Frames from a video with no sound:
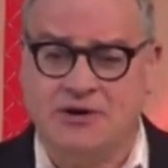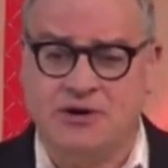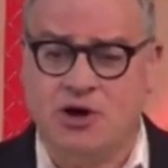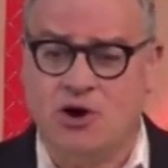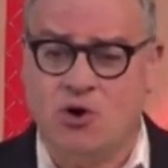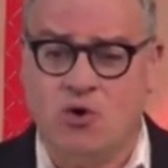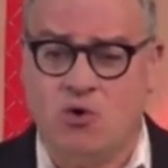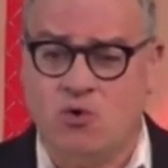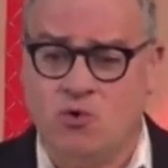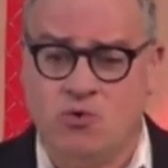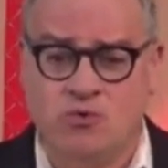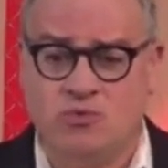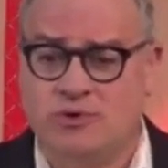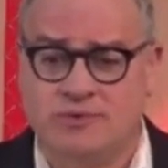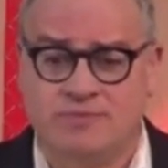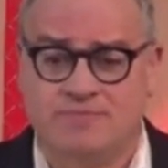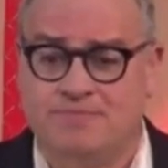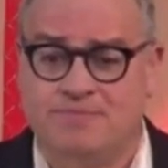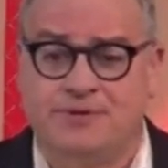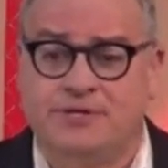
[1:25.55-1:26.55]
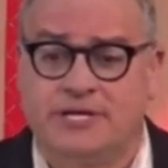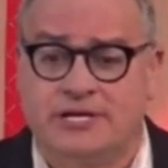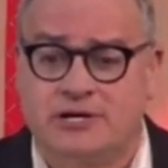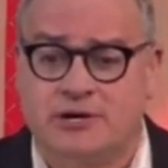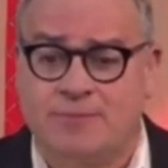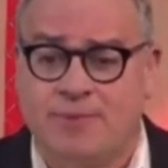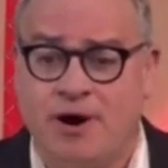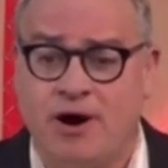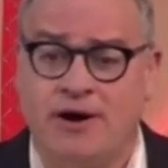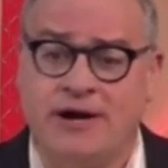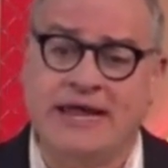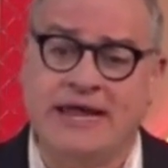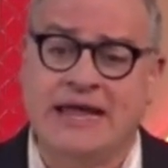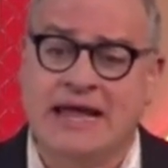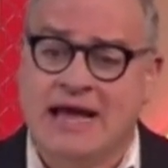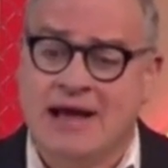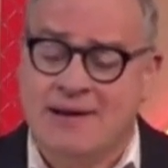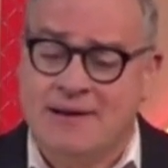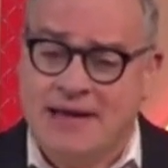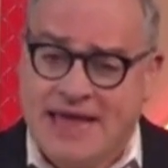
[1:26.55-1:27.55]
no political party.